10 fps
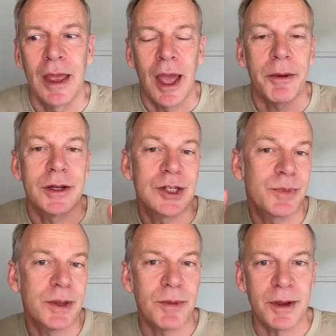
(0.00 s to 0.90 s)
I'm going to
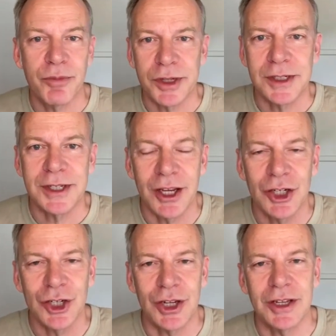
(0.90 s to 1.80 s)
split my
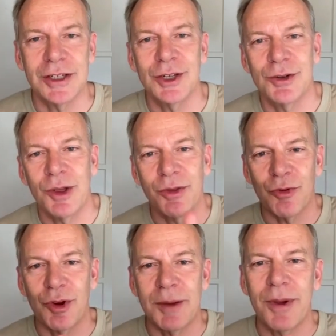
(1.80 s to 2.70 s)
presentation into
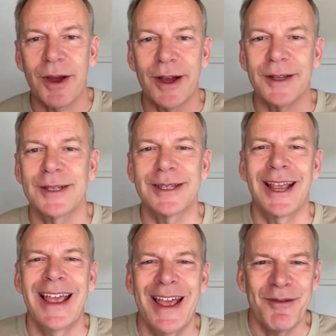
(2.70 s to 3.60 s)
three parts.
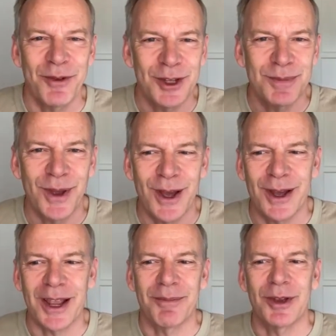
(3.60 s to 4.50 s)
First
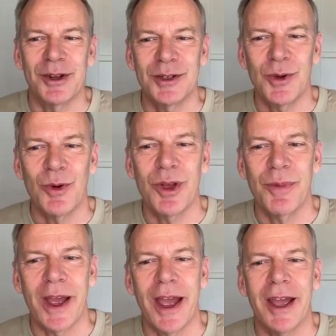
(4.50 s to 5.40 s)
part, I'm going to talk
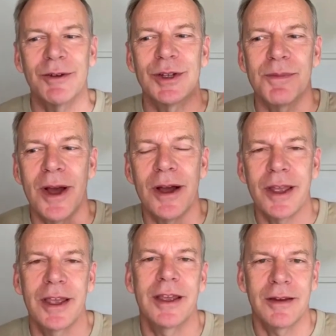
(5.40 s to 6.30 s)
about how to
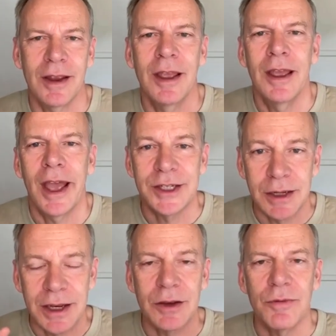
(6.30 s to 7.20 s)
market as
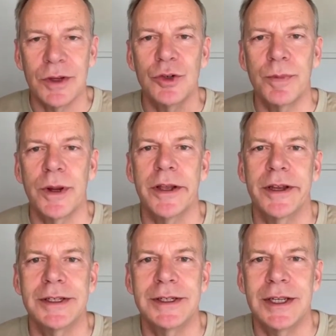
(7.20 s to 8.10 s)
an individual
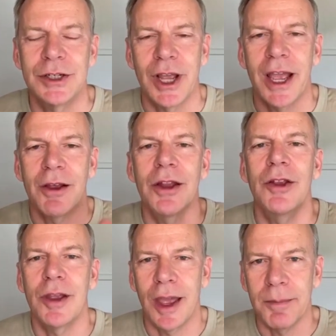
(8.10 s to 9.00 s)
Pilates teacher. How can
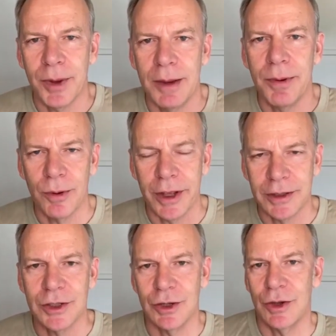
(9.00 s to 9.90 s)
you get people
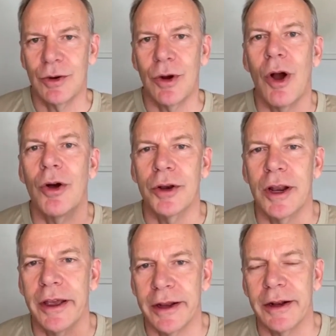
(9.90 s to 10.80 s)
into your
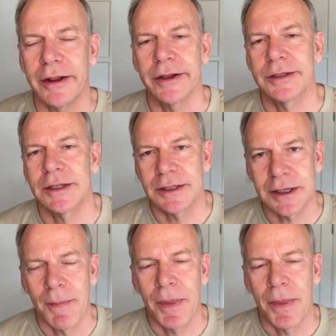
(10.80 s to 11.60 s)
online classes?